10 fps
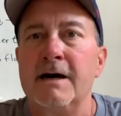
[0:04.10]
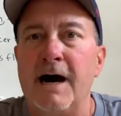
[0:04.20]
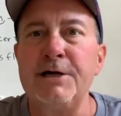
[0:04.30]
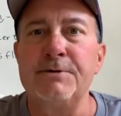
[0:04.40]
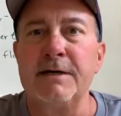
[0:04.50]

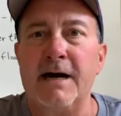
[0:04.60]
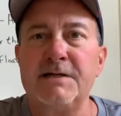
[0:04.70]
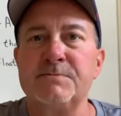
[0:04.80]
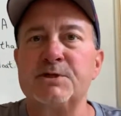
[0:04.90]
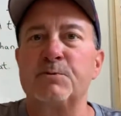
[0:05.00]
How you doing,
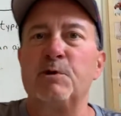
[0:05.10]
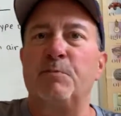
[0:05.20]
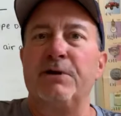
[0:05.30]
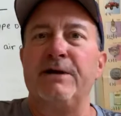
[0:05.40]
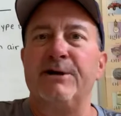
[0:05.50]
guys? Mr.
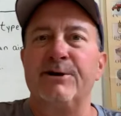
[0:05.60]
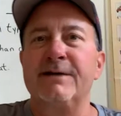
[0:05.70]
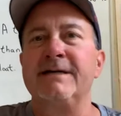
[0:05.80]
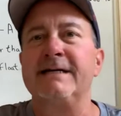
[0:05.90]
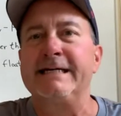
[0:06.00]
Rupel here.
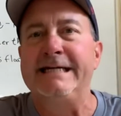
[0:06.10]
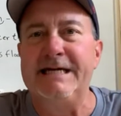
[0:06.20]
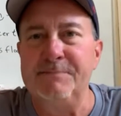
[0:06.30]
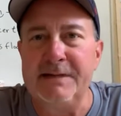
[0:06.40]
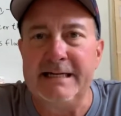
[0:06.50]

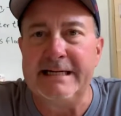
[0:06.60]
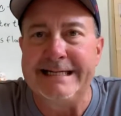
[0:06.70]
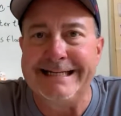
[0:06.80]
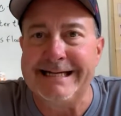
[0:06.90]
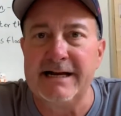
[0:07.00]

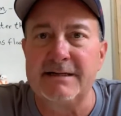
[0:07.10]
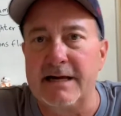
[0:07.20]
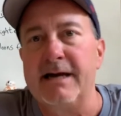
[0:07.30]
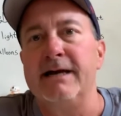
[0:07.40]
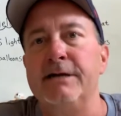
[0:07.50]

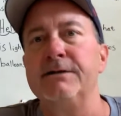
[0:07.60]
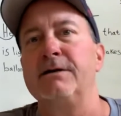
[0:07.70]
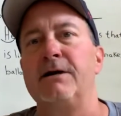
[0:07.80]
EPELA.